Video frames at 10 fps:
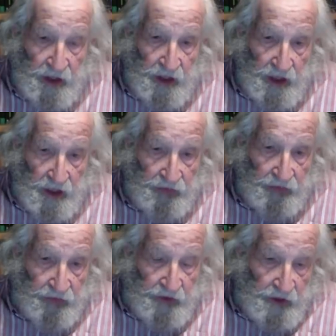
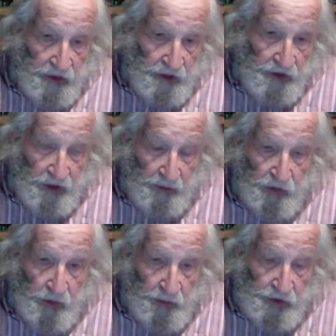if some
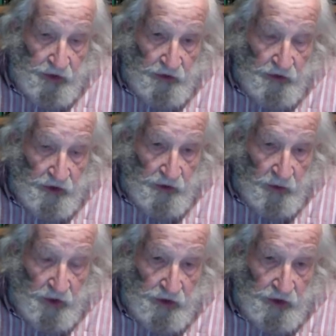group of students
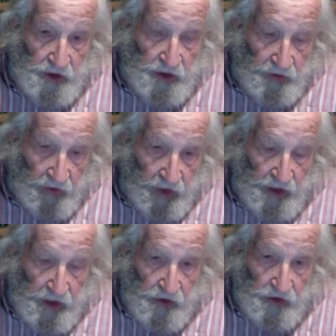wants to invite
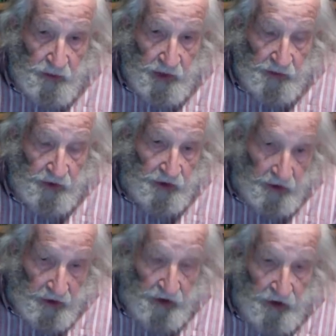those people,
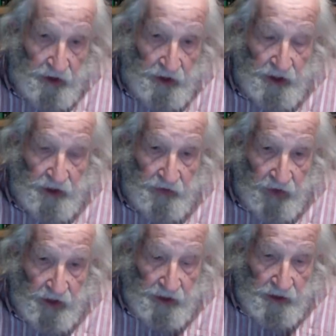good,
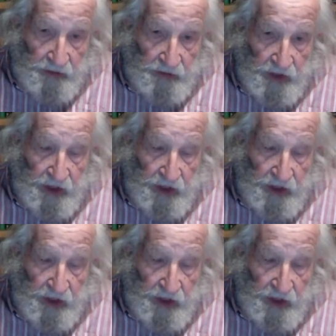invite them,